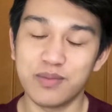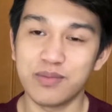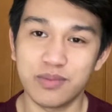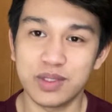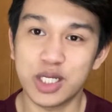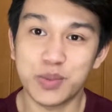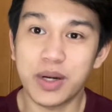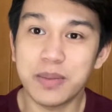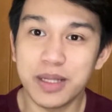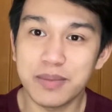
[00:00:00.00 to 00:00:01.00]
such
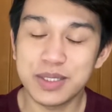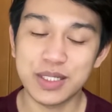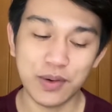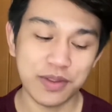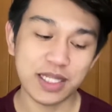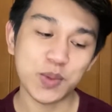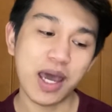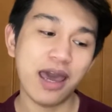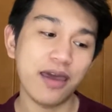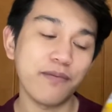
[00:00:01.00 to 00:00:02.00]
problems. So that's why
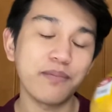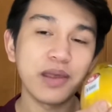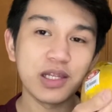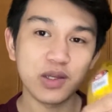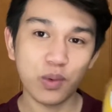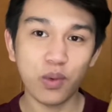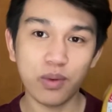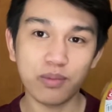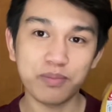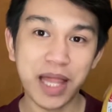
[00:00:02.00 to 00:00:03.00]
I'm
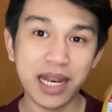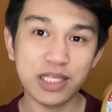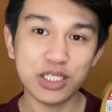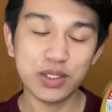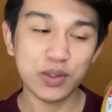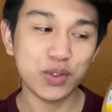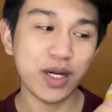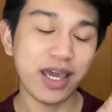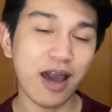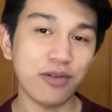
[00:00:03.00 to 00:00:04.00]
planning to try
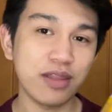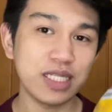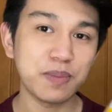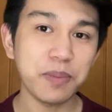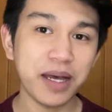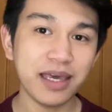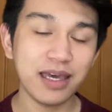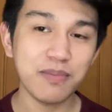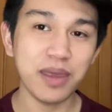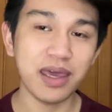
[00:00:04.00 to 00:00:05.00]
out this papaya,
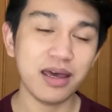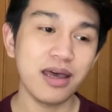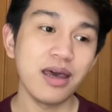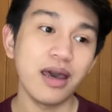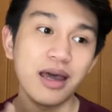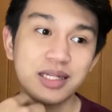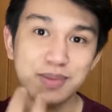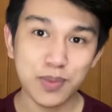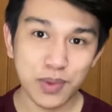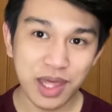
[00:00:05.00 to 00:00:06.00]
make a
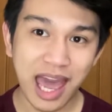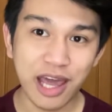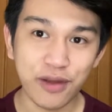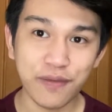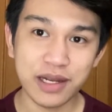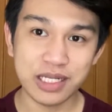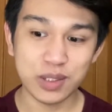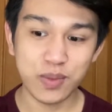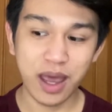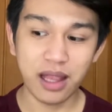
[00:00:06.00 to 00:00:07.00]
smoothie out of it as
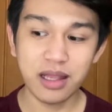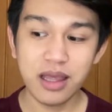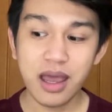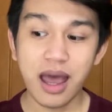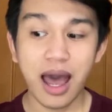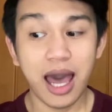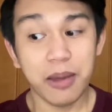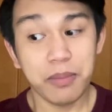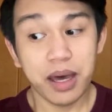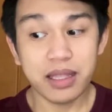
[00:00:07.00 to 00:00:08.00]
well. I
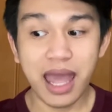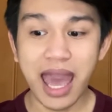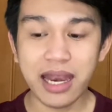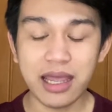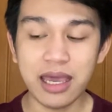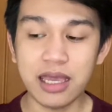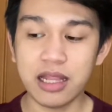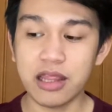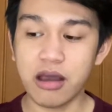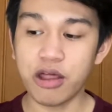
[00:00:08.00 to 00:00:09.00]
might add in
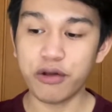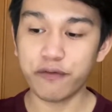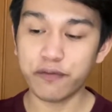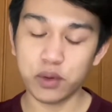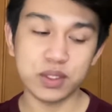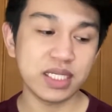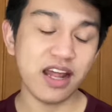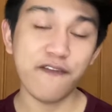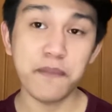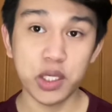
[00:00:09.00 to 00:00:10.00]
the other fruits that I've
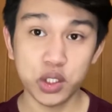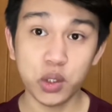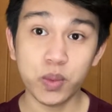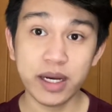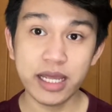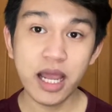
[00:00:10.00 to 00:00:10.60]
mentioned already,